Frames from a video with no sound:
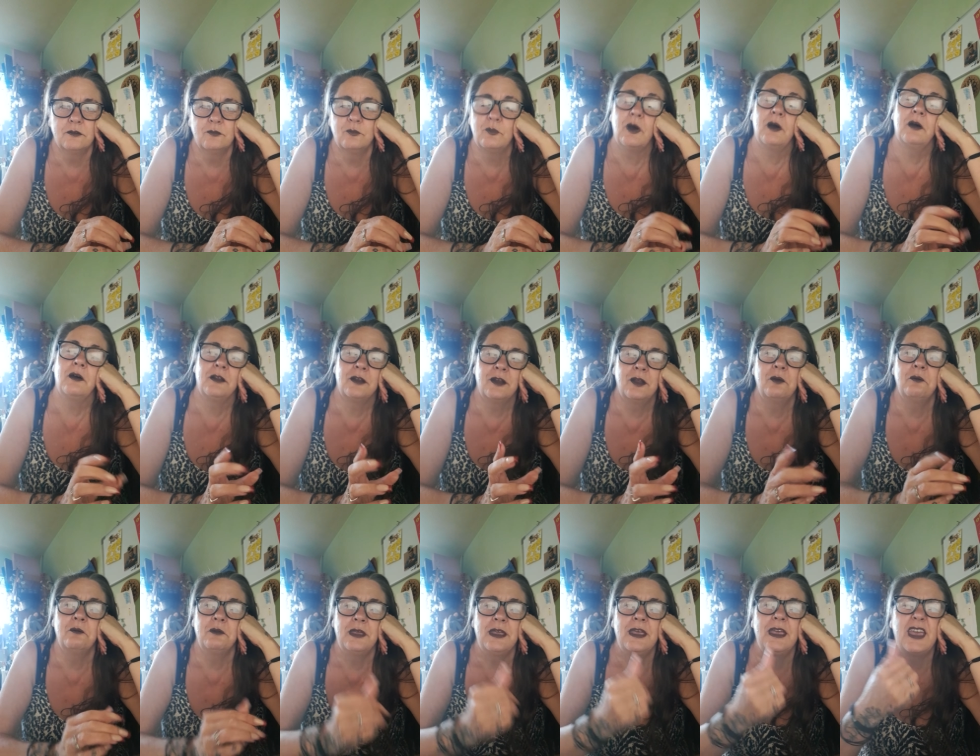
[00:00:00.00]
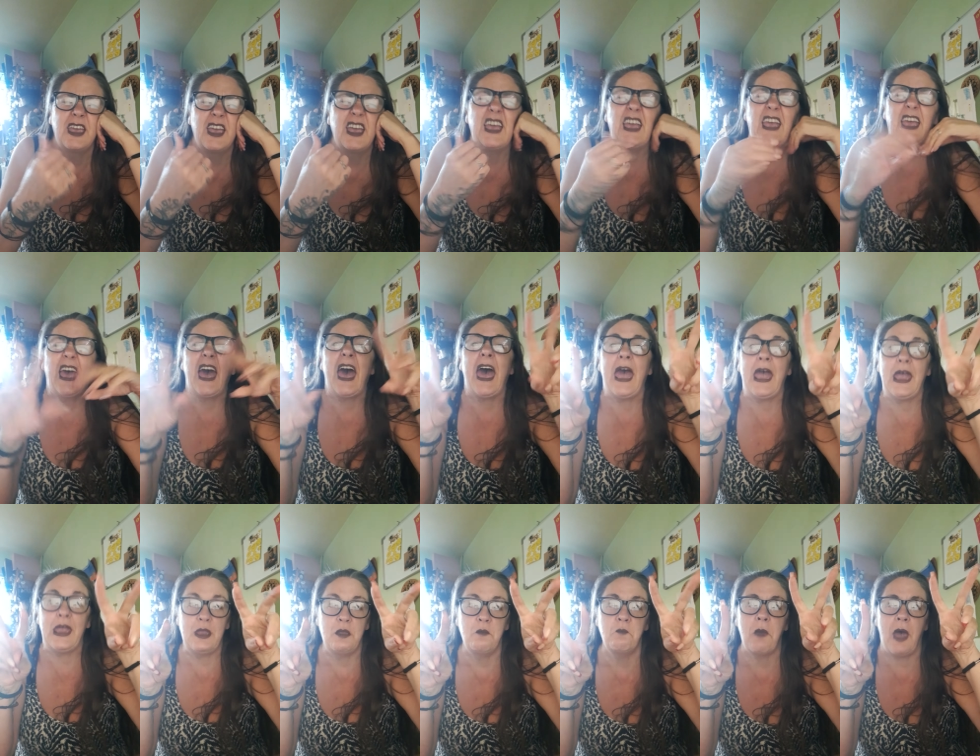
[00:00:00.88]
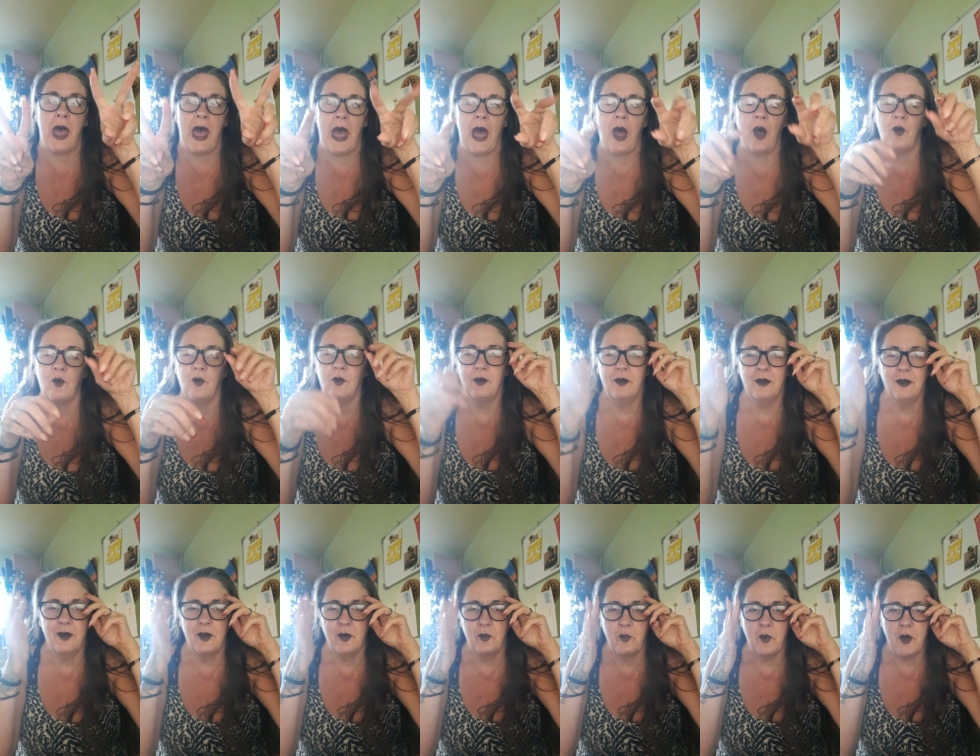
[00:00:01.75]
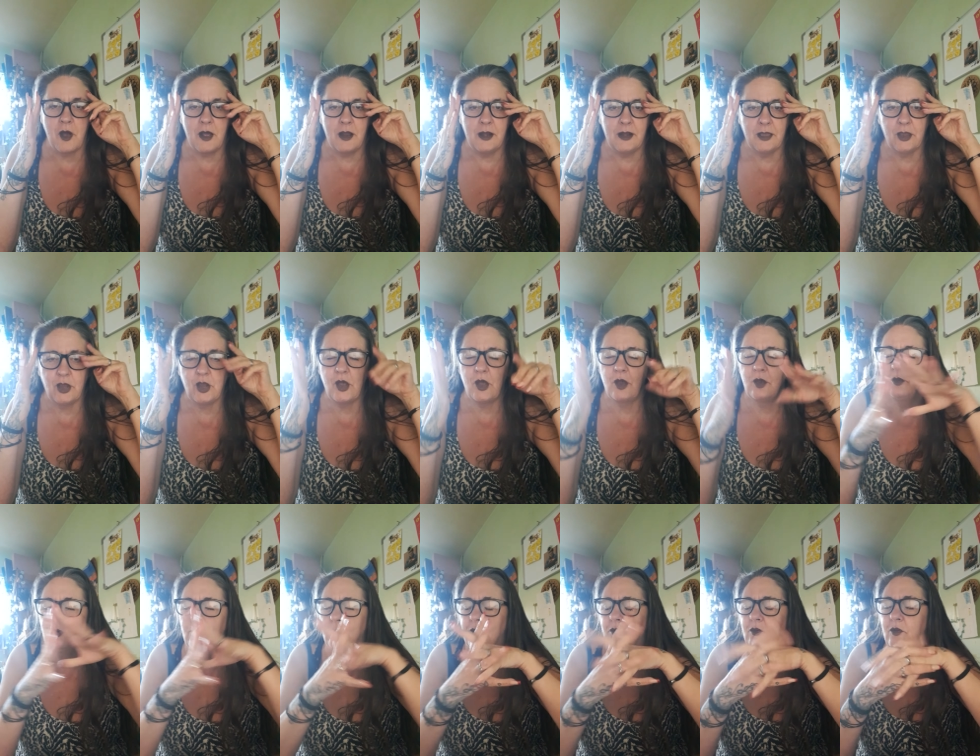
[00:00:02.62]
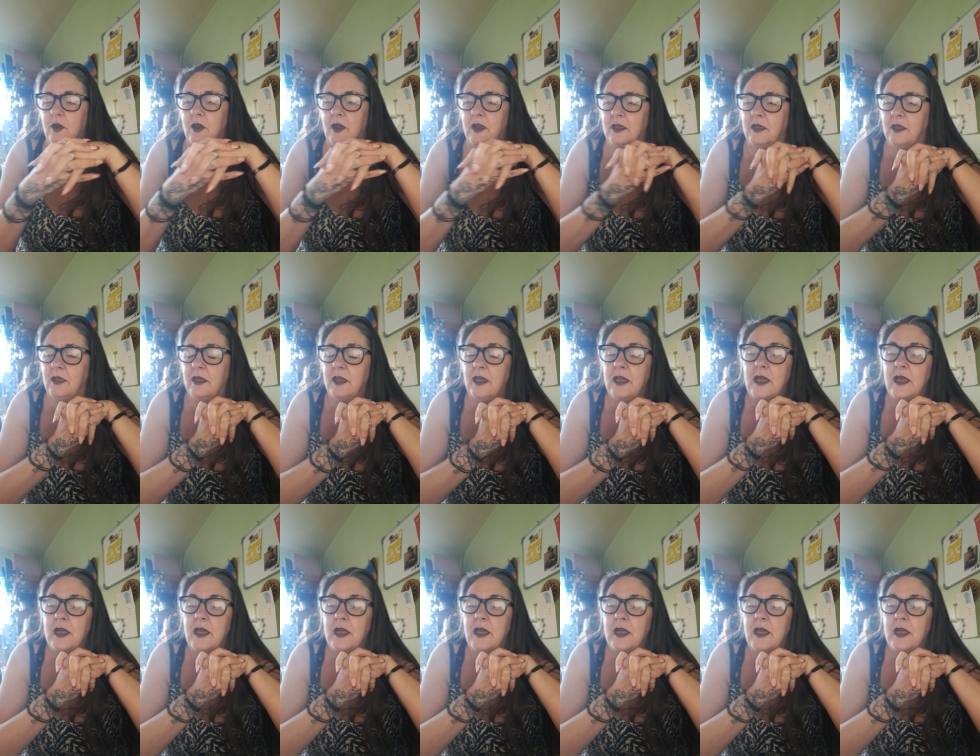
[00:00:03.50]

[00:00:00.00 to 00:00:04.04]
Well, I know he came out a while ago, right?